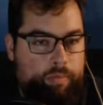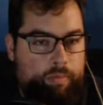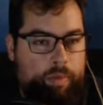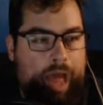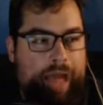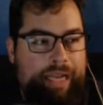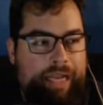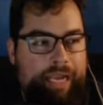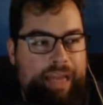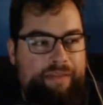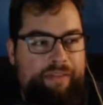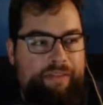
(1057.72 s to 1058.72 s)
Got an
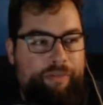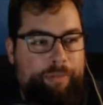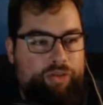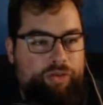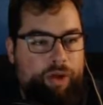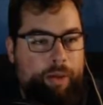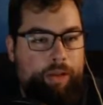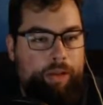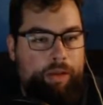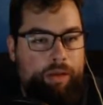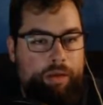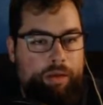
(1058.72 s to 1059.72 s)
Eevee for my trouble.
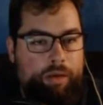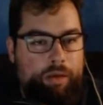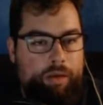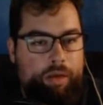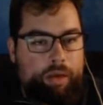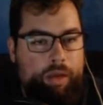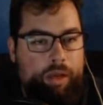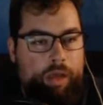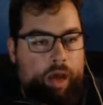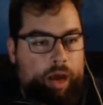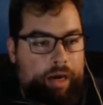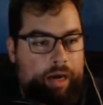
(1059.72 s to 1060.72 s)

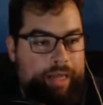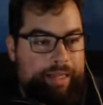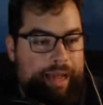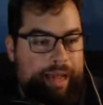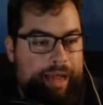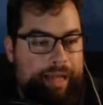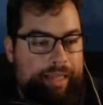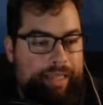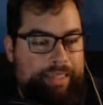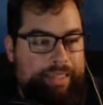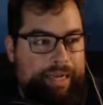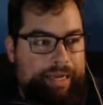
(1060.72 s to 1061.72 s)
Alright, and
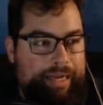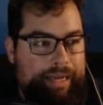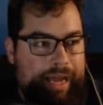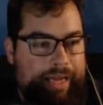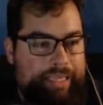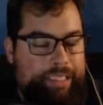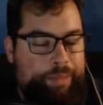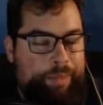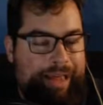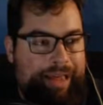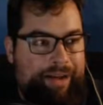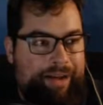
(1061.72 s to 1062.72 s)
let's get Hokius
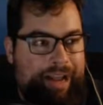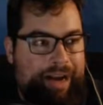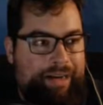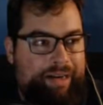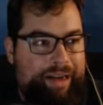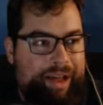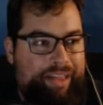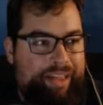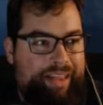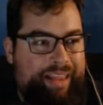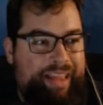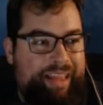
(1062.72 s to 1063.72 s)
back out here
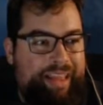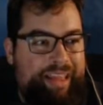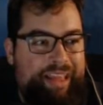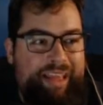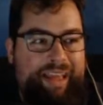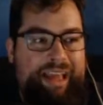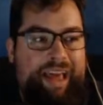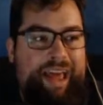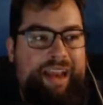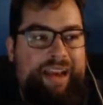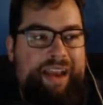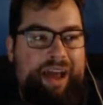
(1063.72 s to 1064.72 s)

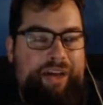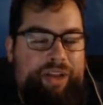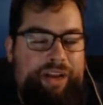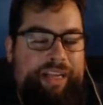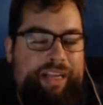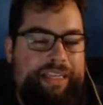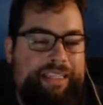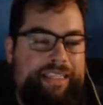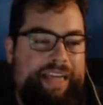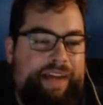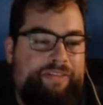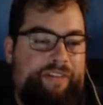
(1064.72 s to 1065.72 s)
now that he doesn't
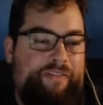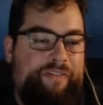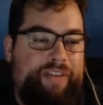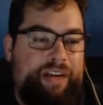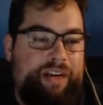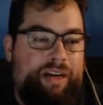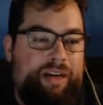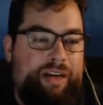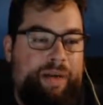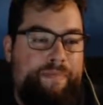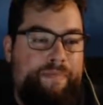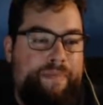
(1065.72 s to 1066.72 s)
have to fear
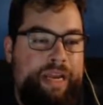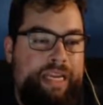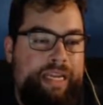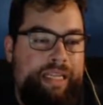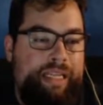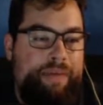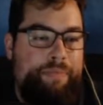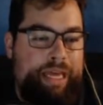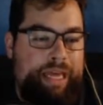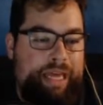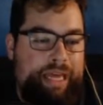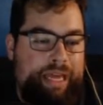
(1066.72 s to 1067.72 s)
immediately
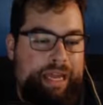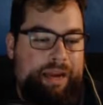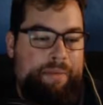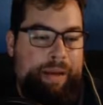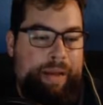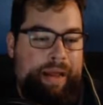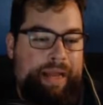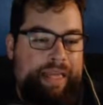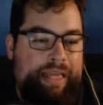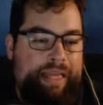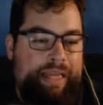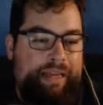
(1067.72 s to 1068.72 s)
being hit by
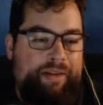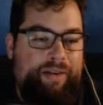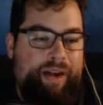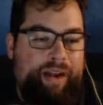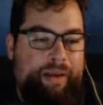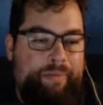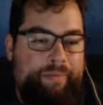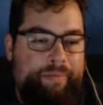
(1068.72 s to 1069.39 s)
anything, right?